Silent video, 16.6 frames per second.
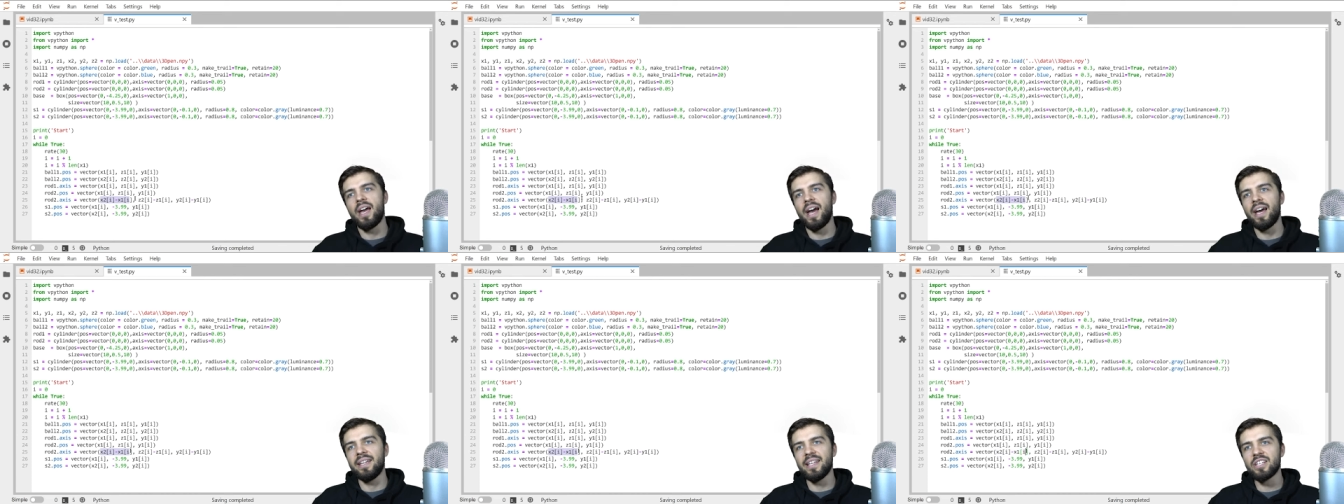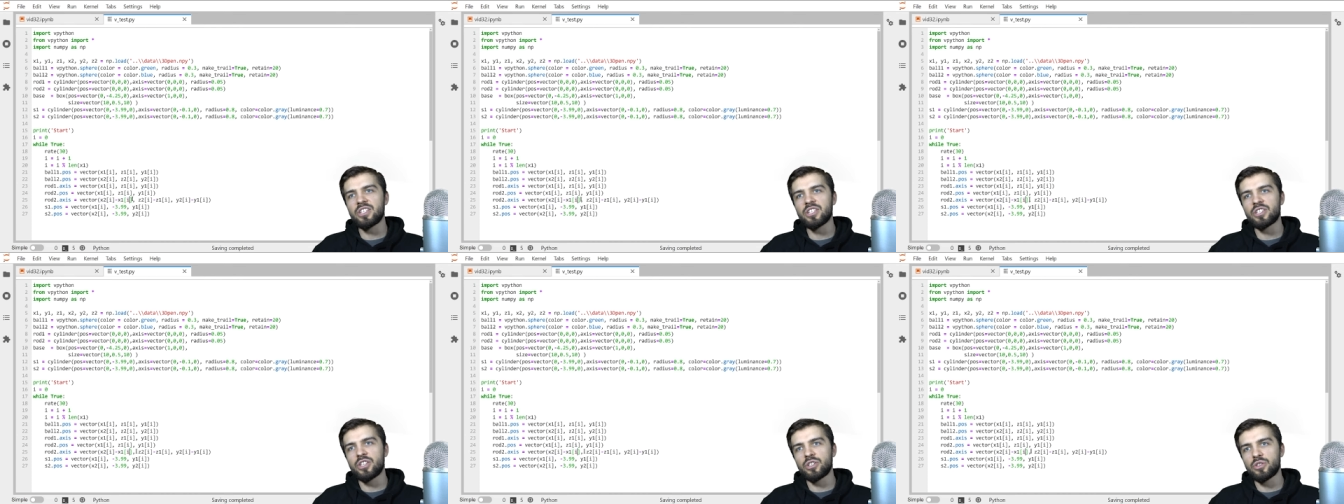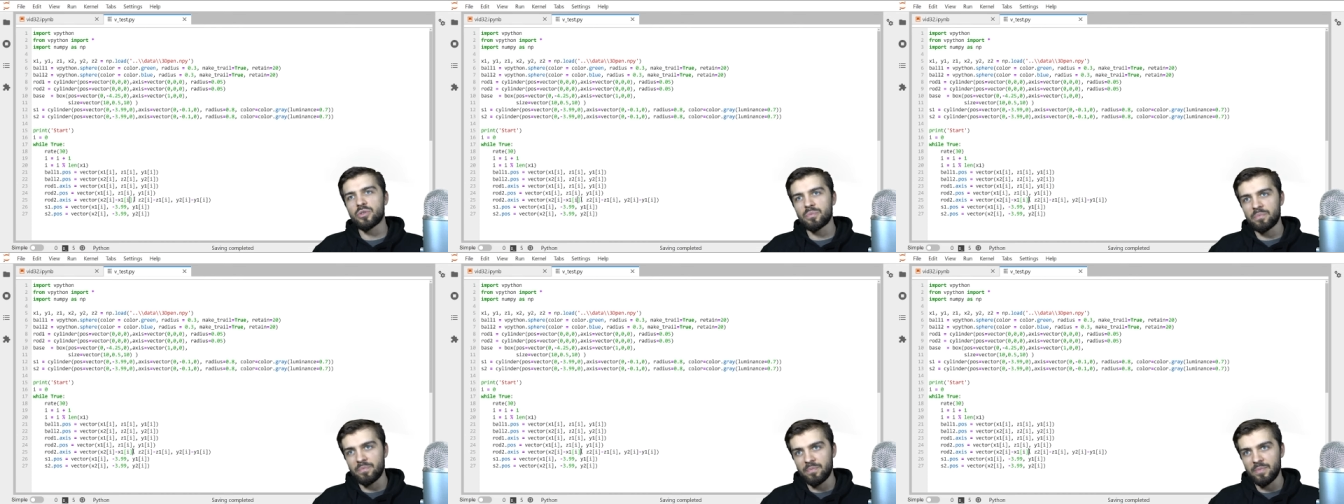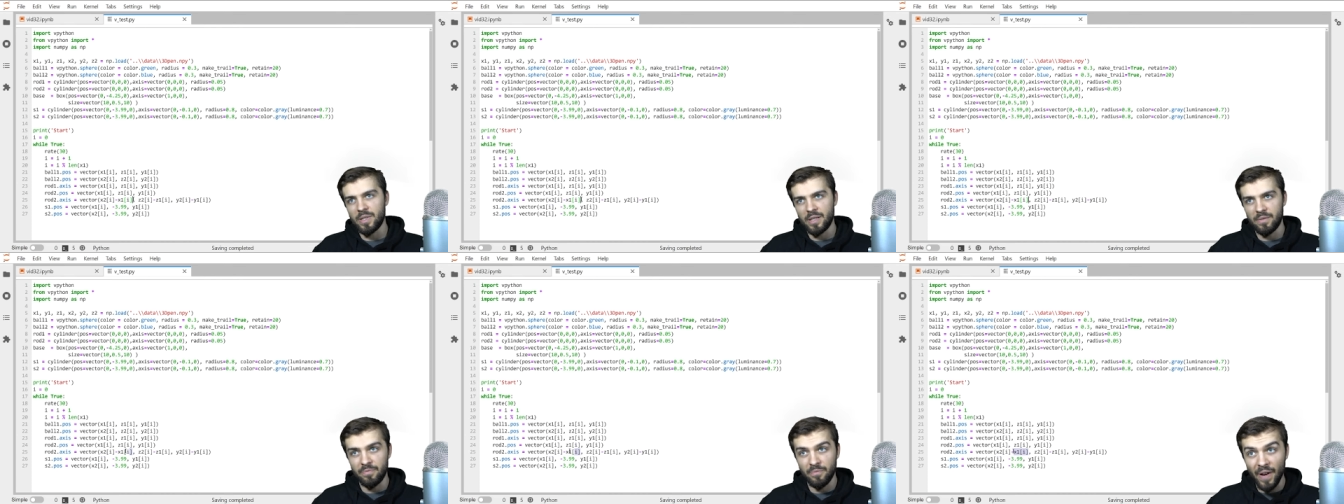And this is the,
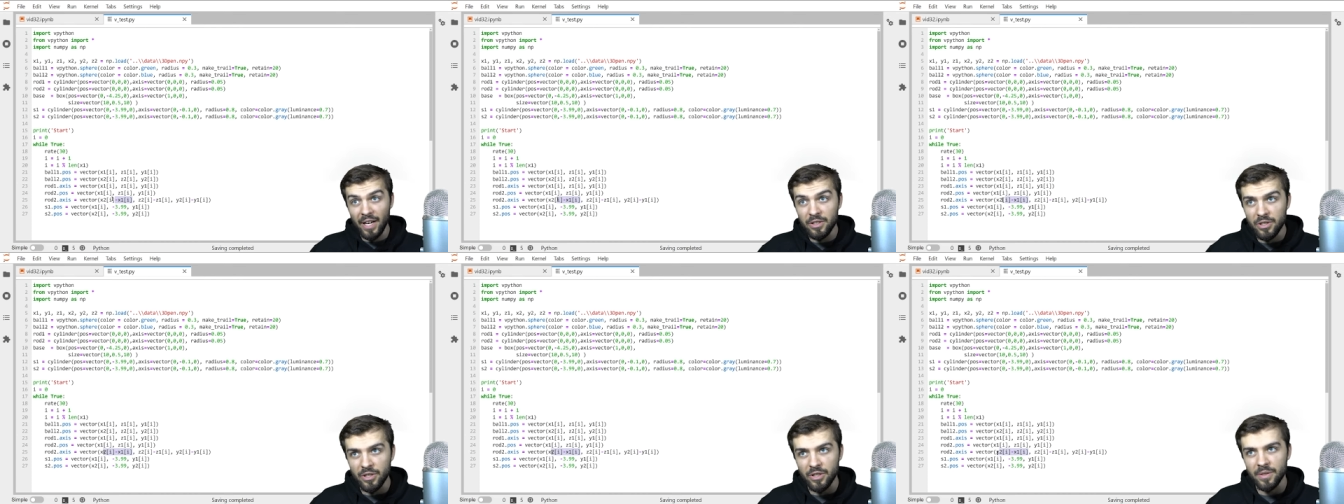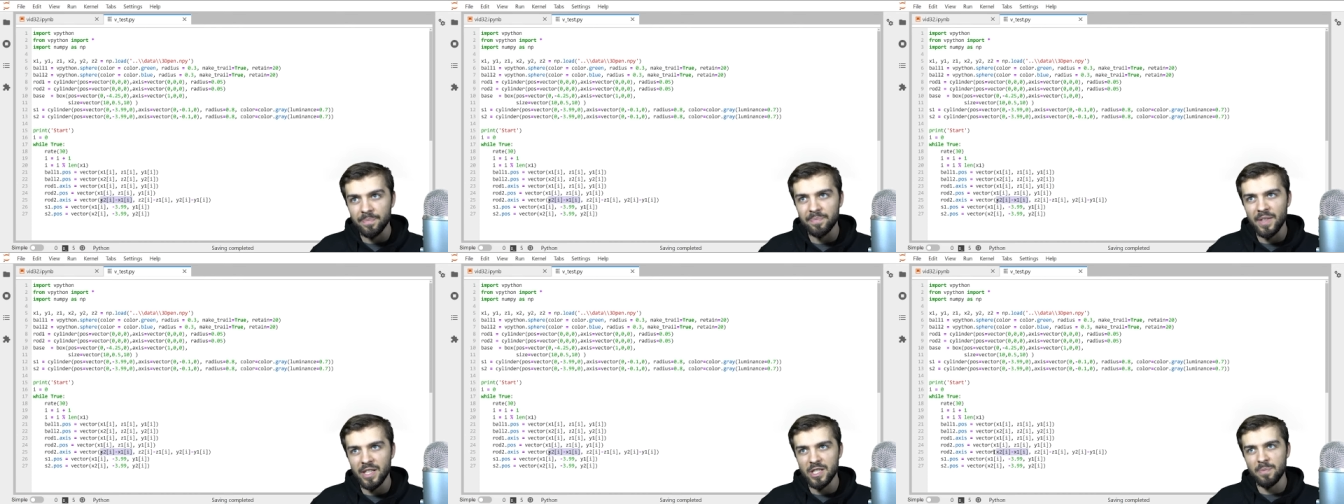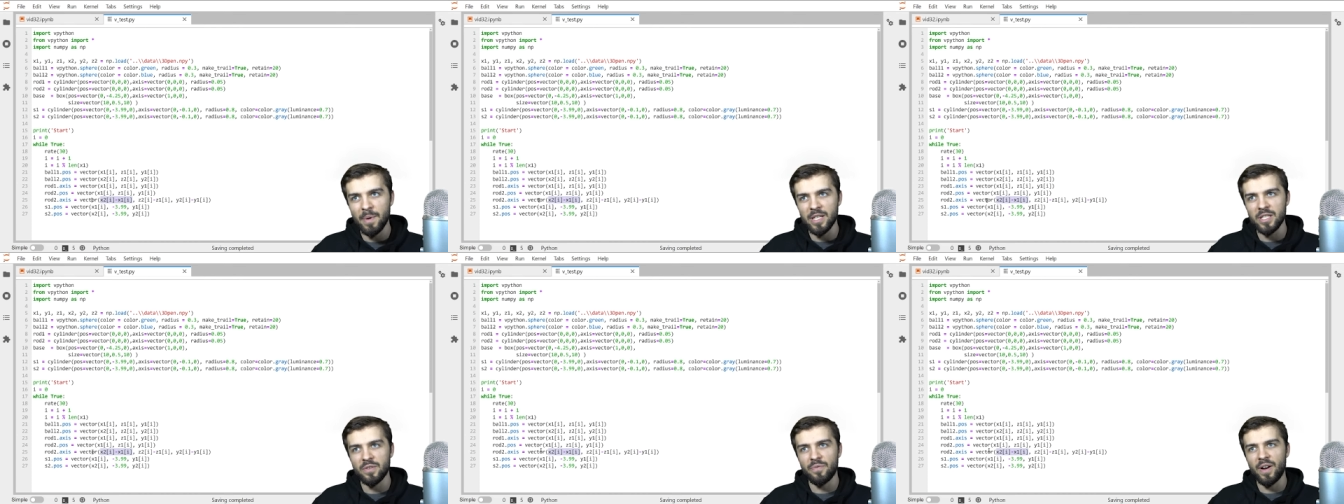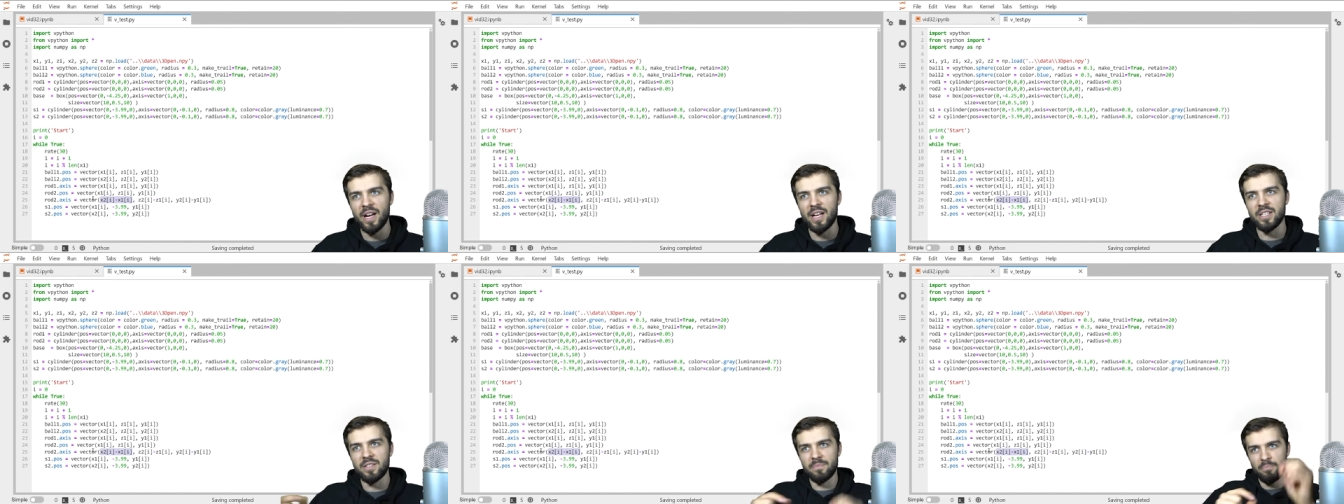the vector that
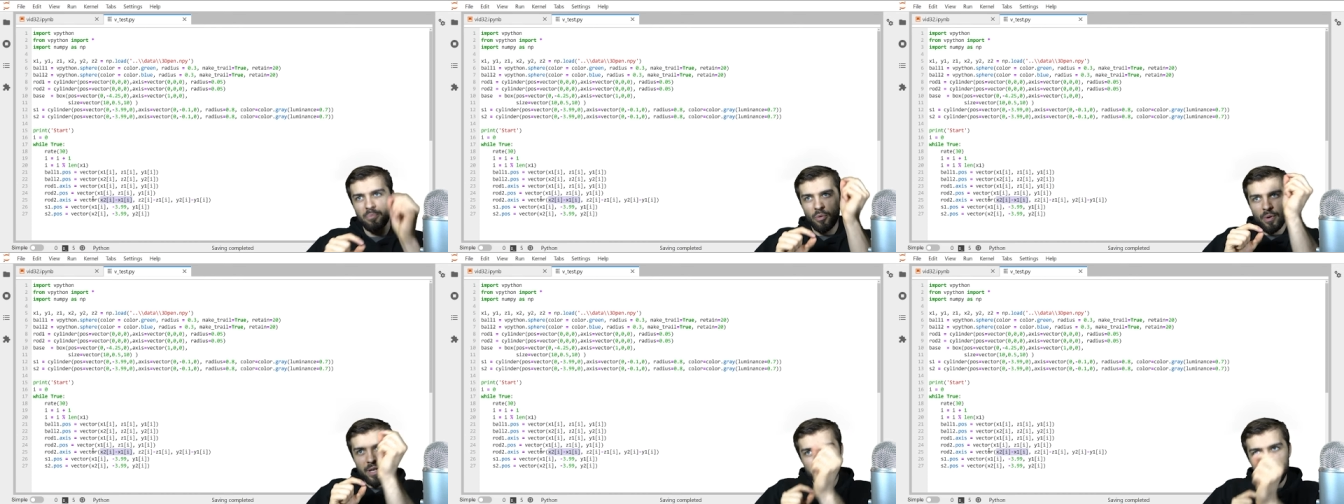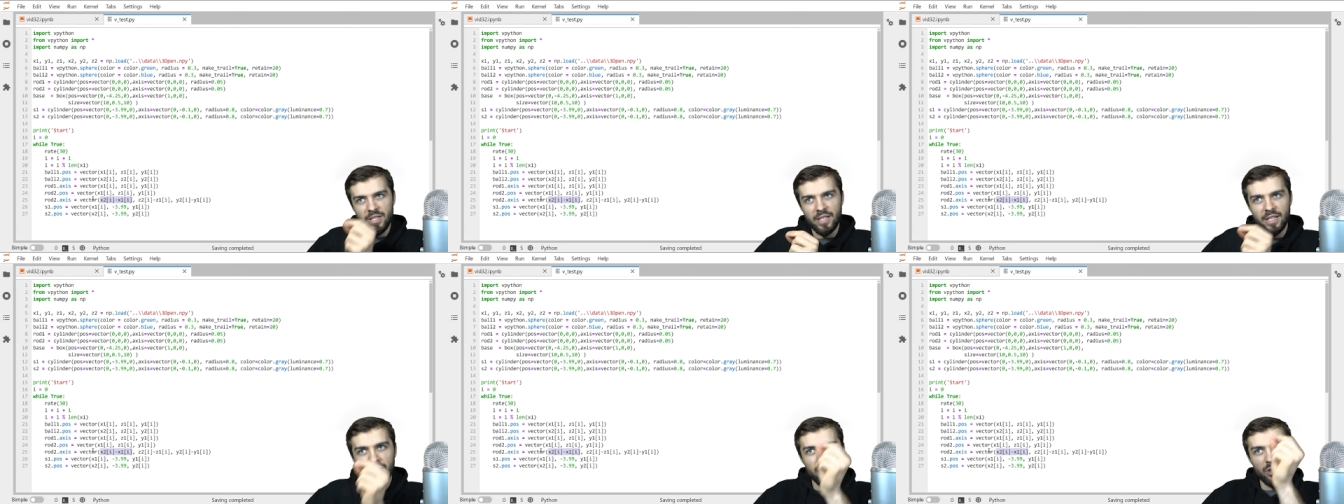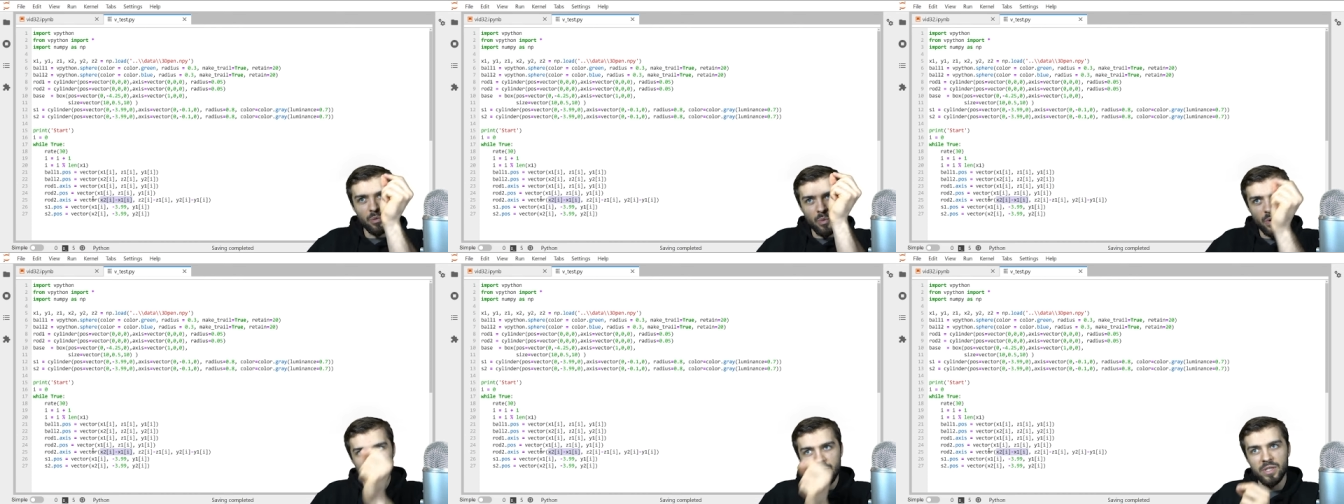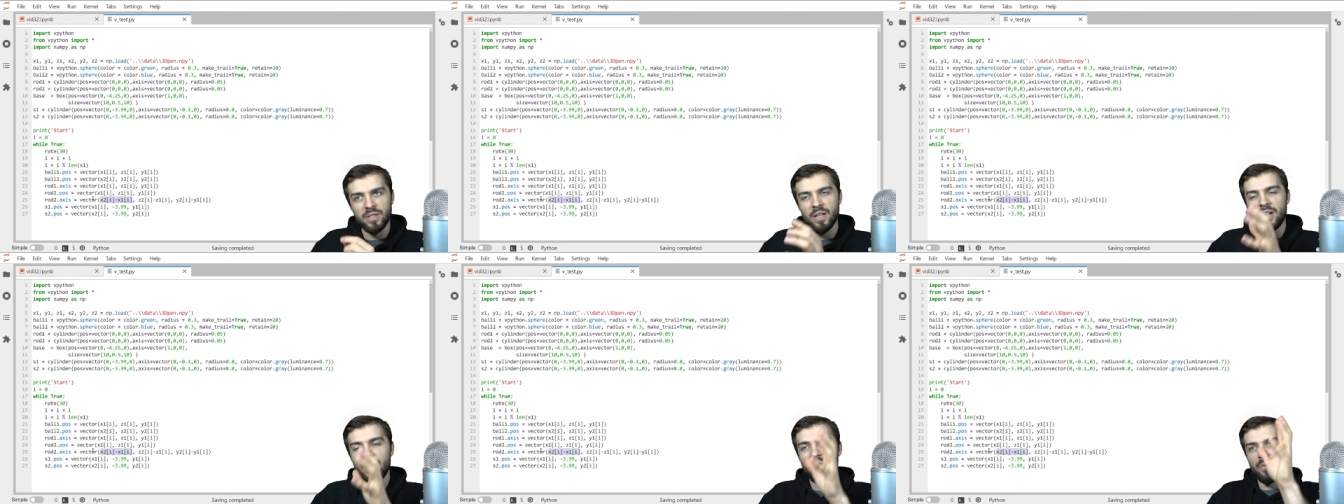specifies pointing towards